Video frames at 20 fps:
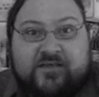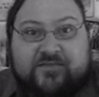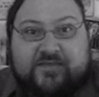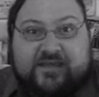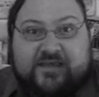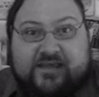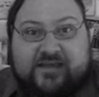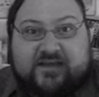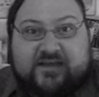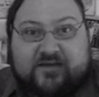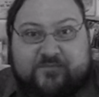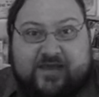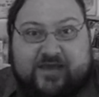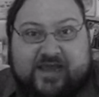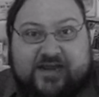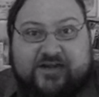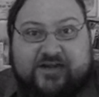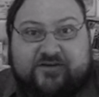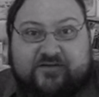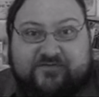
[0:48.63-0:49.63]
the
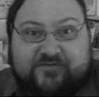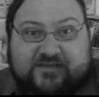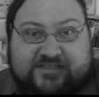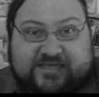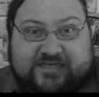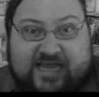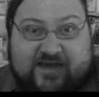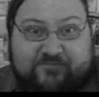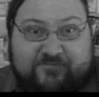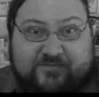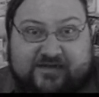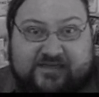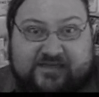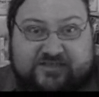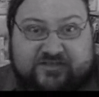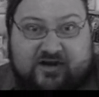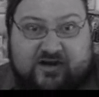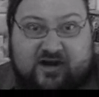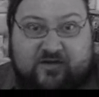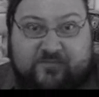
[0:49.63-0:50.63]
commander of the
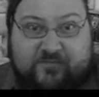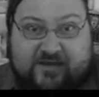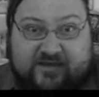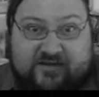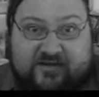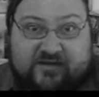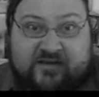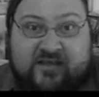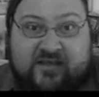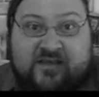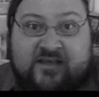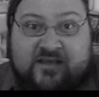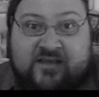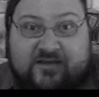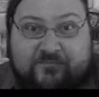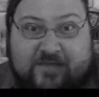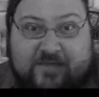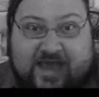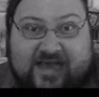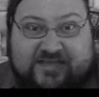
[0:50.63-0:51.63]
Japanese army and
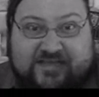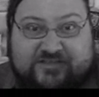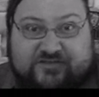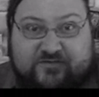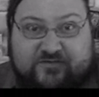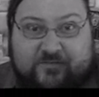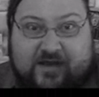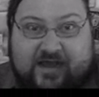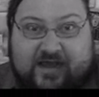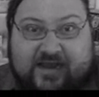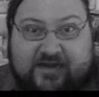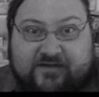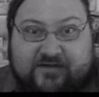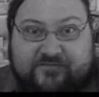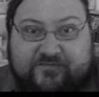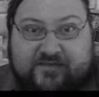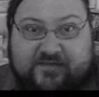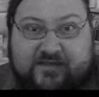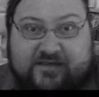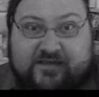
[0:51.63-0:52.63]
mastermind
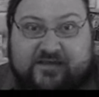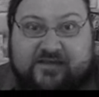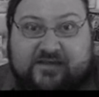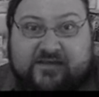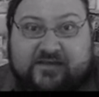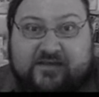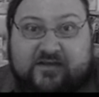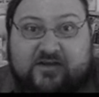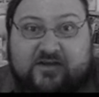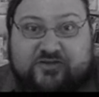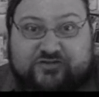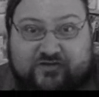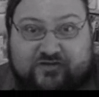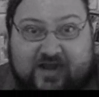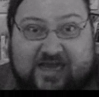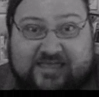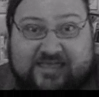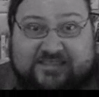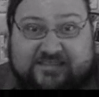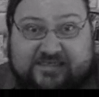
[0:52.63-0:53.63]
of the
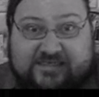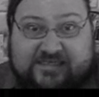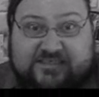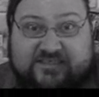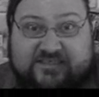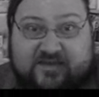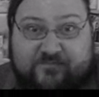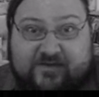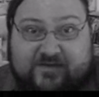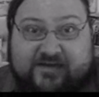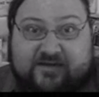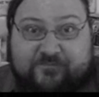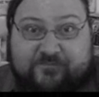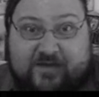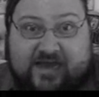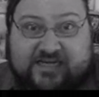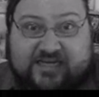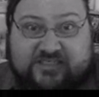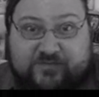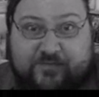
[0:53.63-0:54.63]
atrocities committed
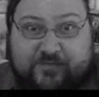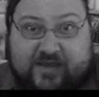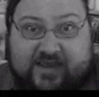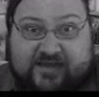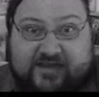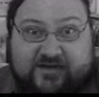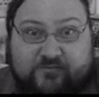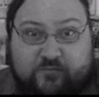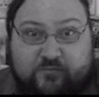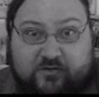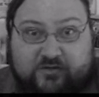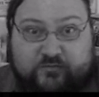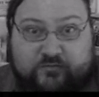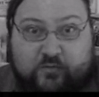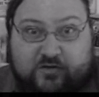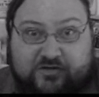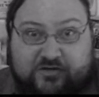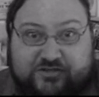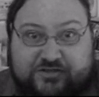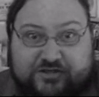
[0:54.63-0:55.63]
by Japan in World
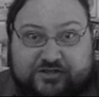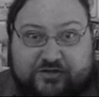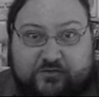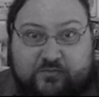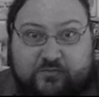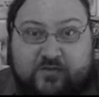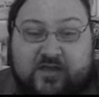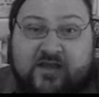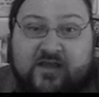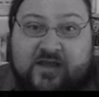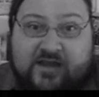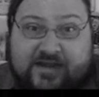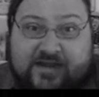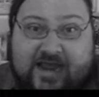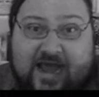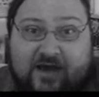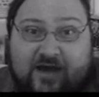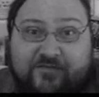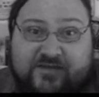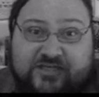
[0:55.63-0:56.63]
War II.
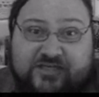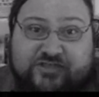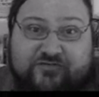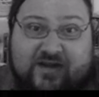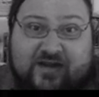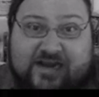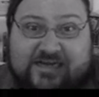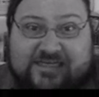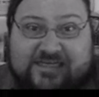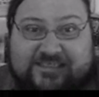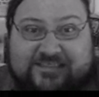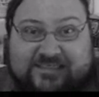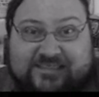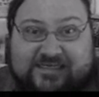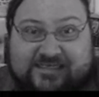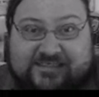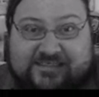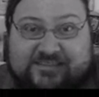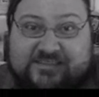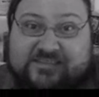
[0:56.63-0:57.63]
Now, this shrine
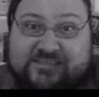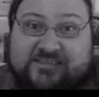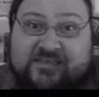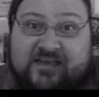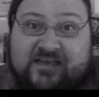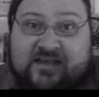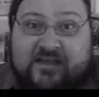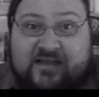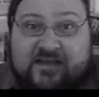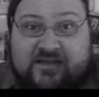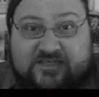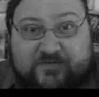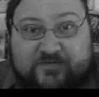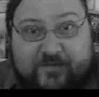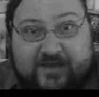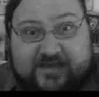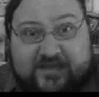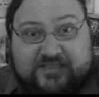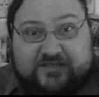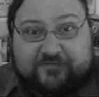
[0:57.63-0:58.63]
exists.
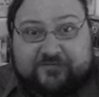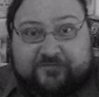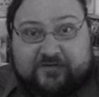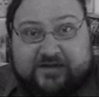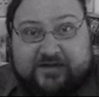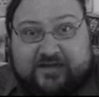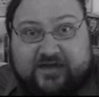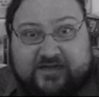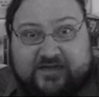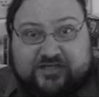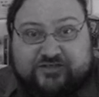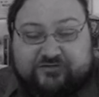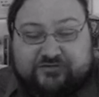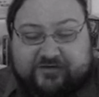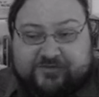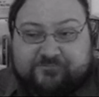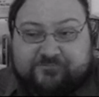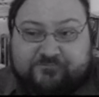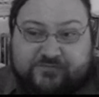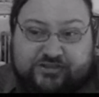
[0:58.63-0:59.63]
Japan's a free
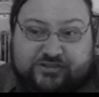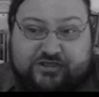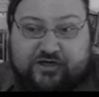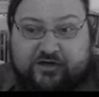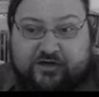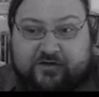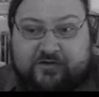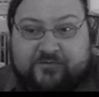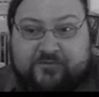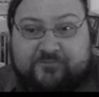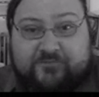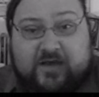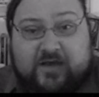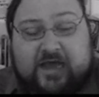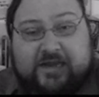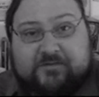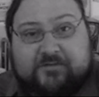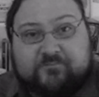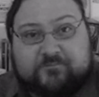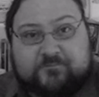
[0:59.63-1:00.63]
country. Sure,
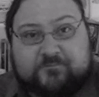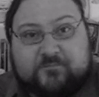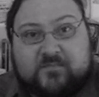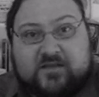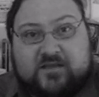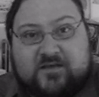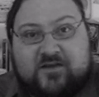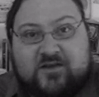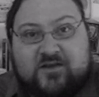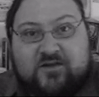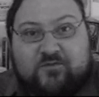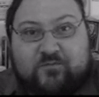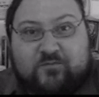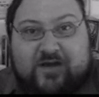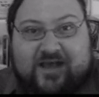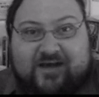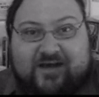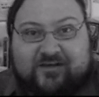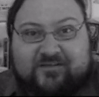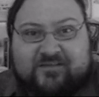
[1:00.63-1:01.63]
fine.
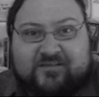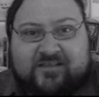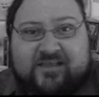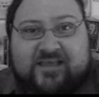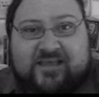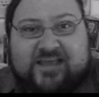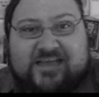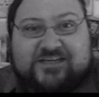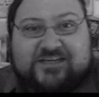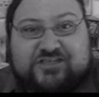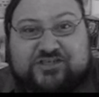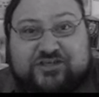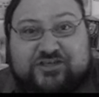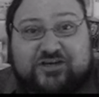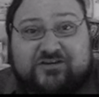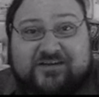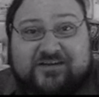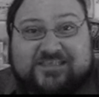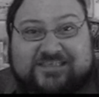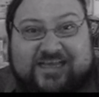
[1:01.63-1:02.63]
Well, it
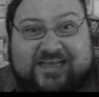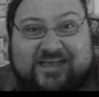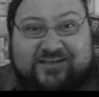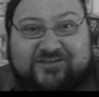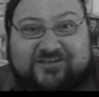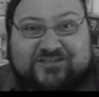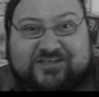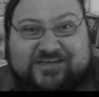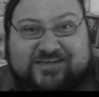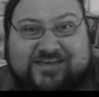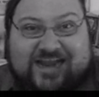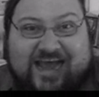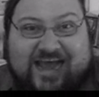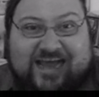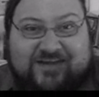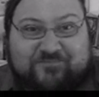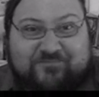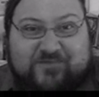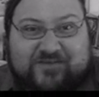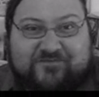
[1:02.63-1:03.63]
sure as hell should
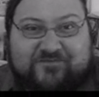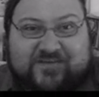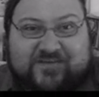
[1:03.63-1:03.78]
not be